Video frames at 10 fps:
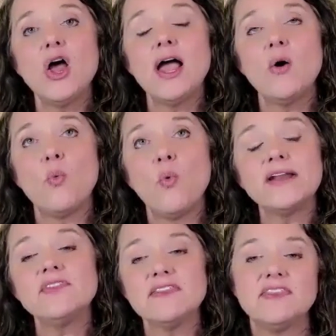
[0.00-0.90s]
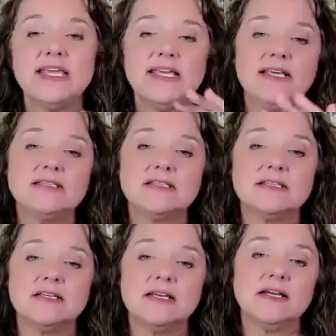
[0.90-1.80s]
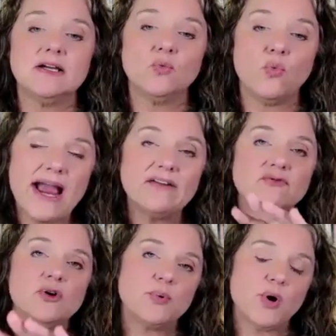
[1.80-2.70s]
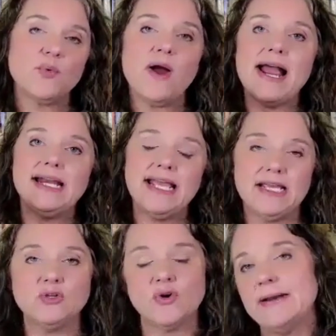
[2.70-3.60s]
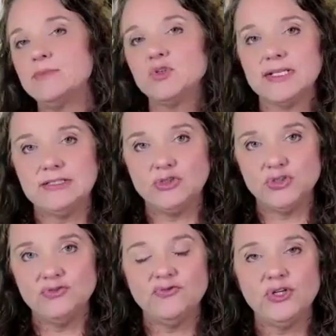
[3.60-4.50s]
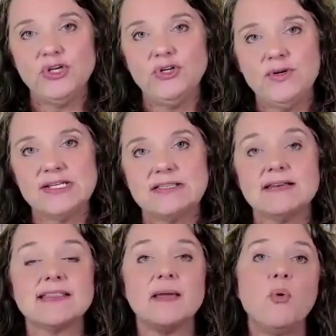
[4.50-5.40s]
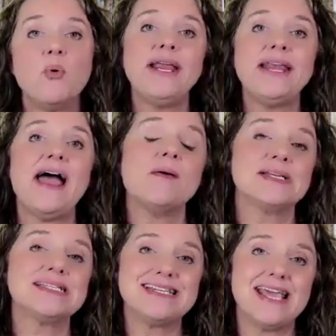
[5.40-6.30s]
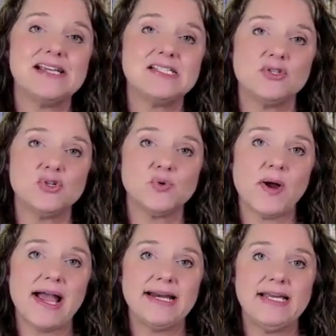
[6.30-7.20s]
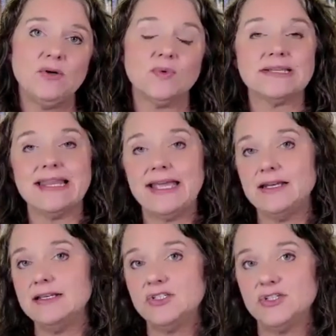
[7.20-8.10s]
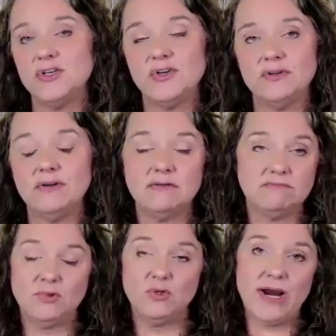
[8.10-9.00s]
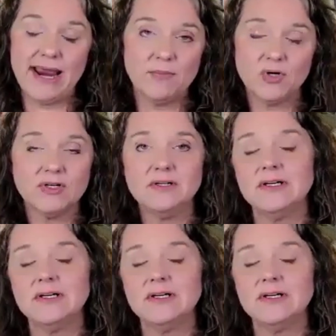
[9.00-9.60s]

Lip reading: one of the things Writeful, Pro Writing Aid, Grammarly do for you is as they point out mistakes in your writing related to grammar,